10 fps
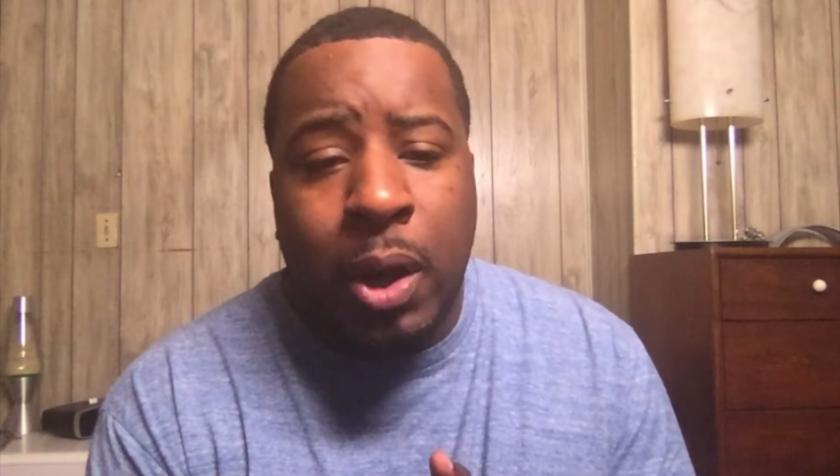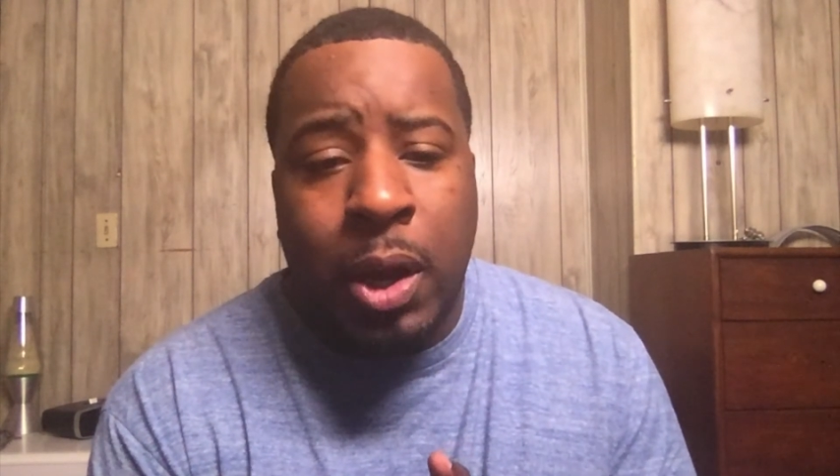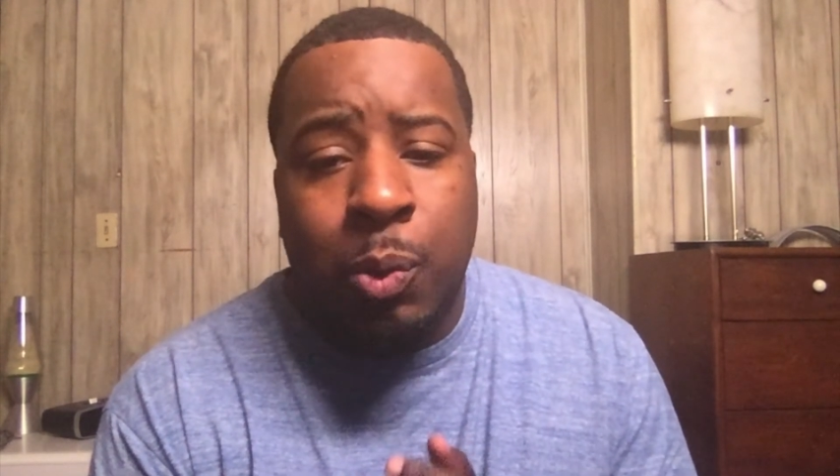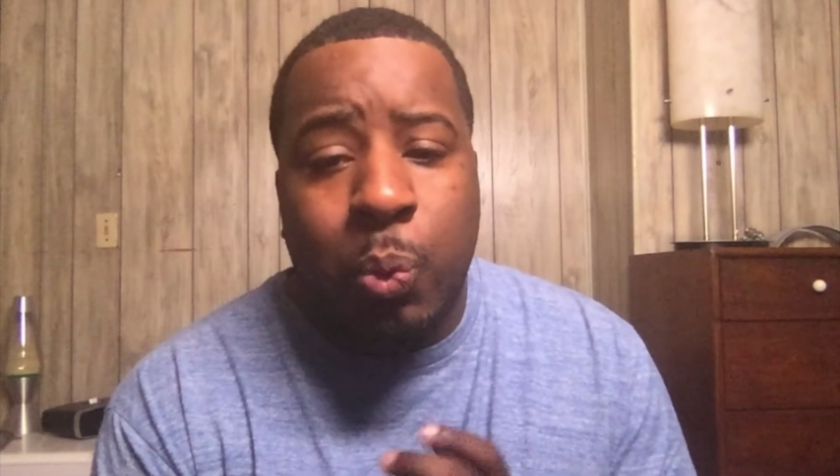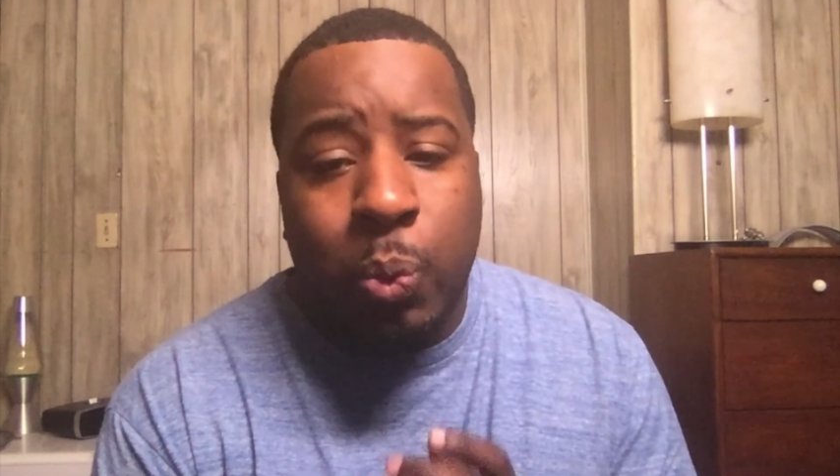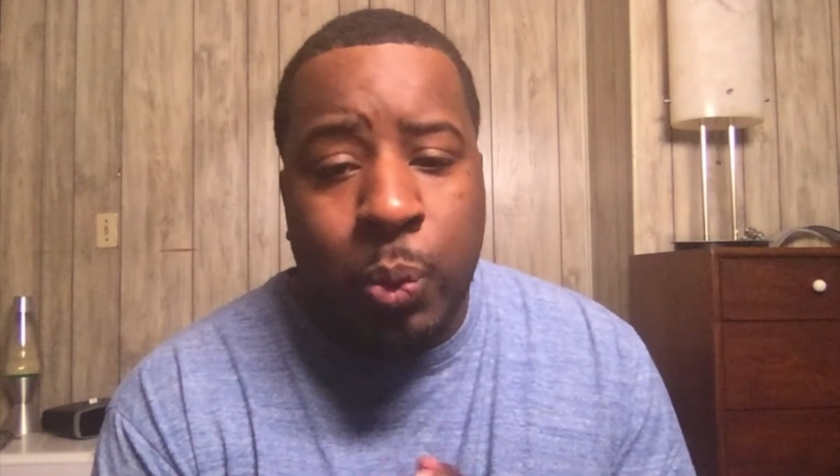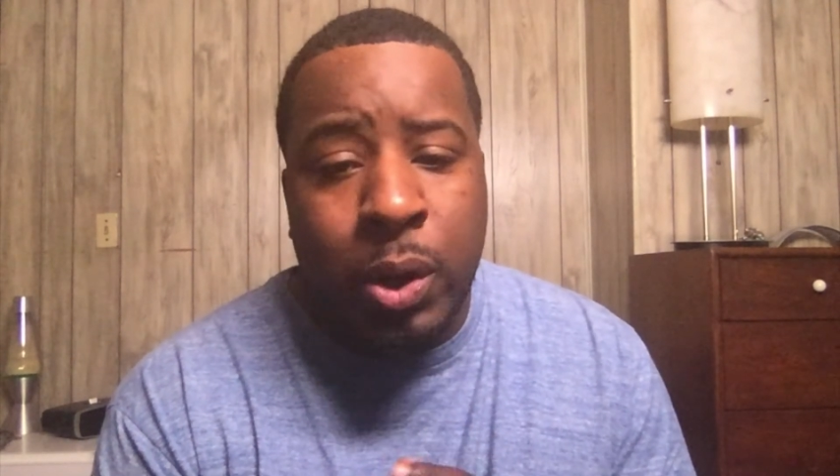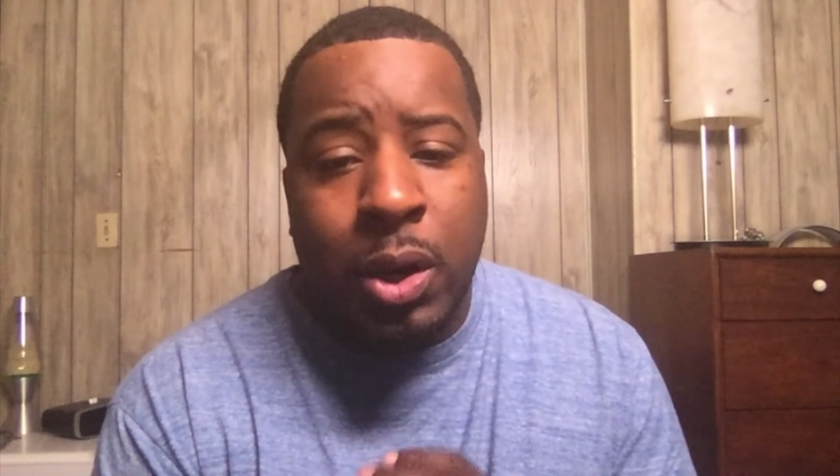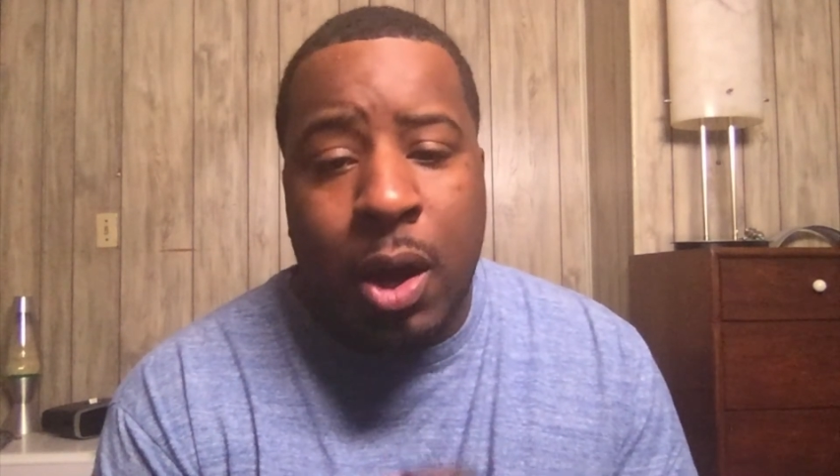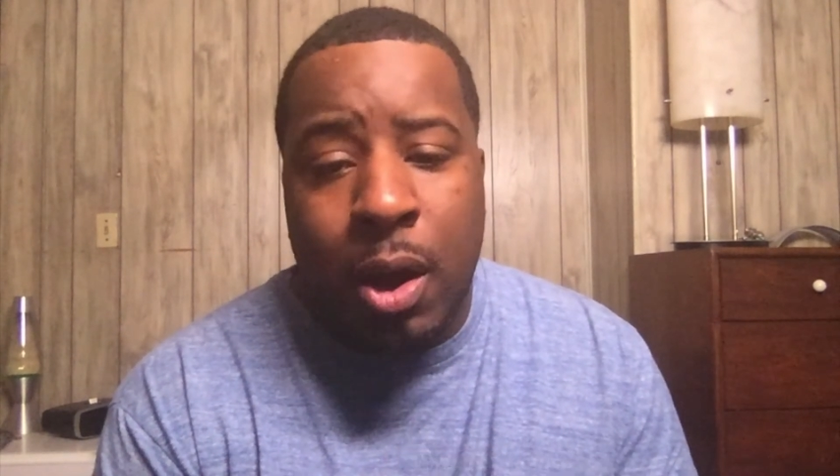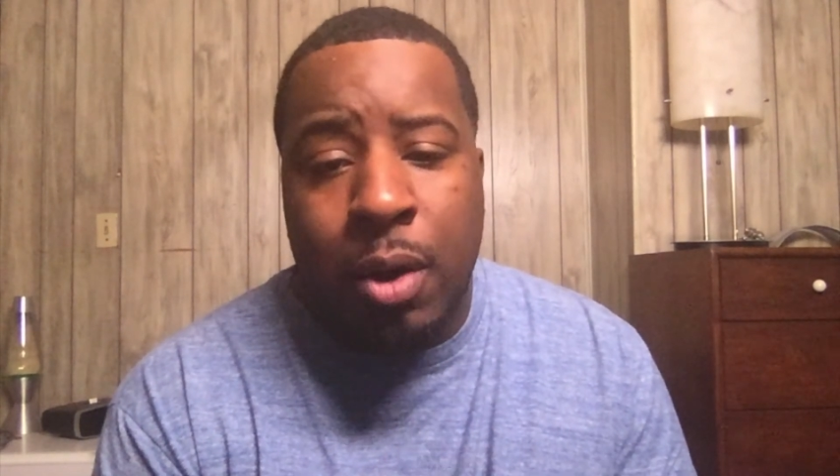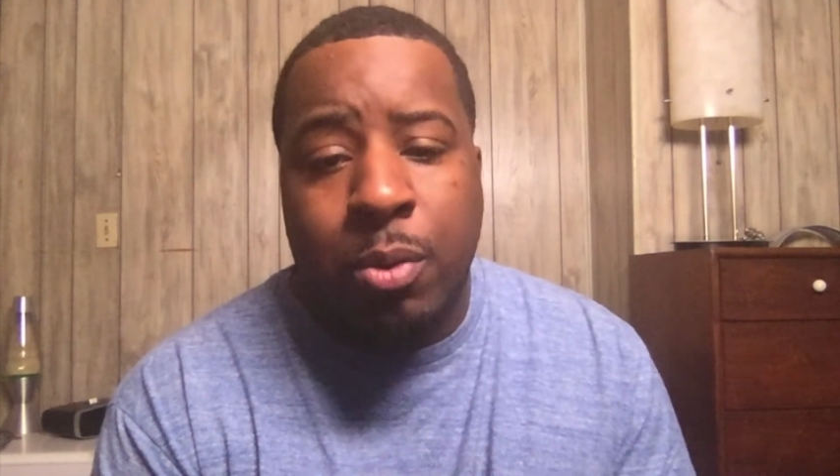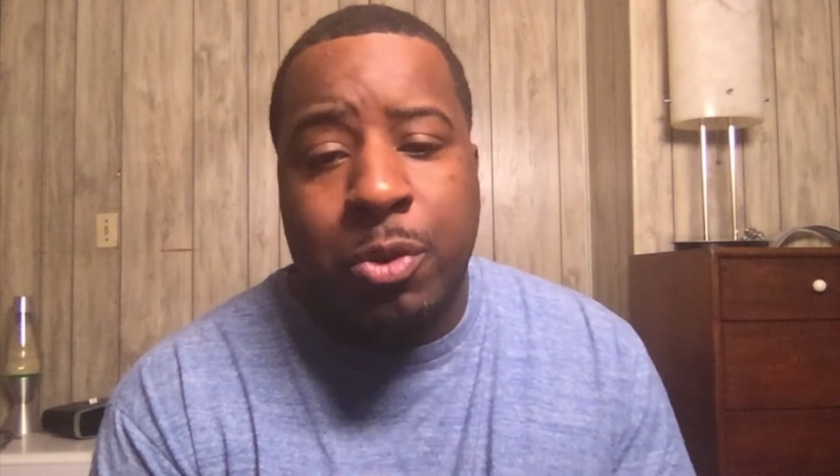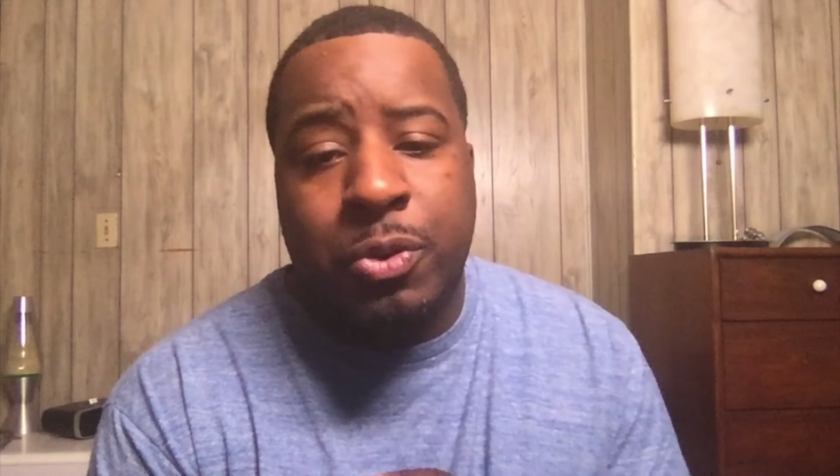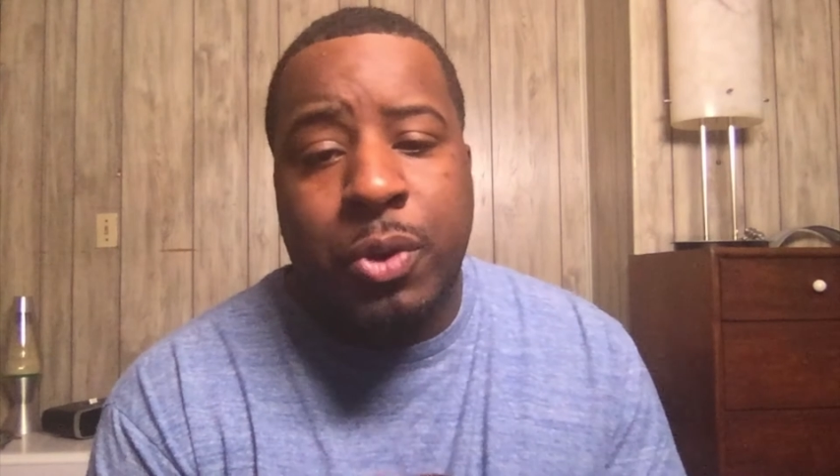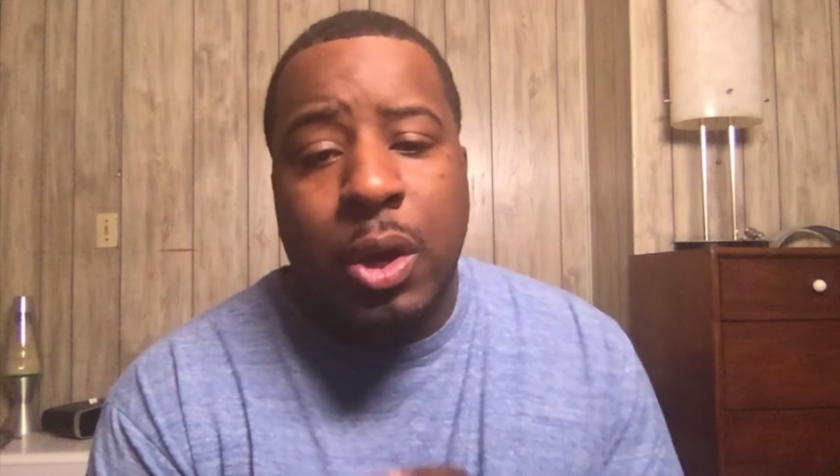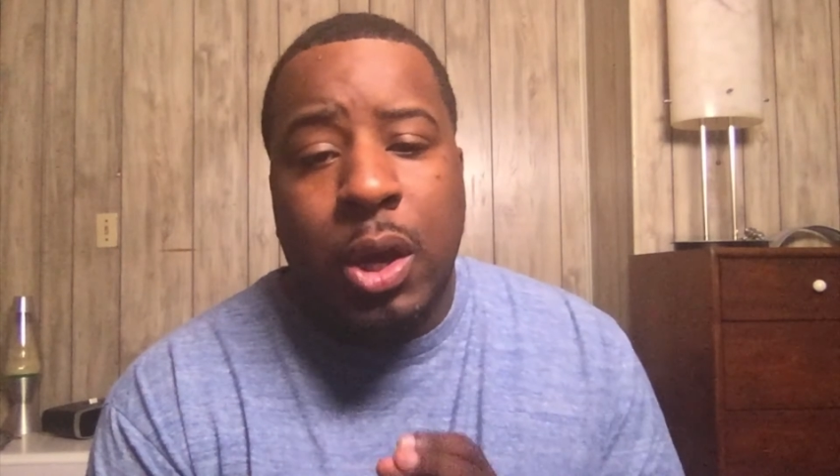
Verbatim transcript: and when Congress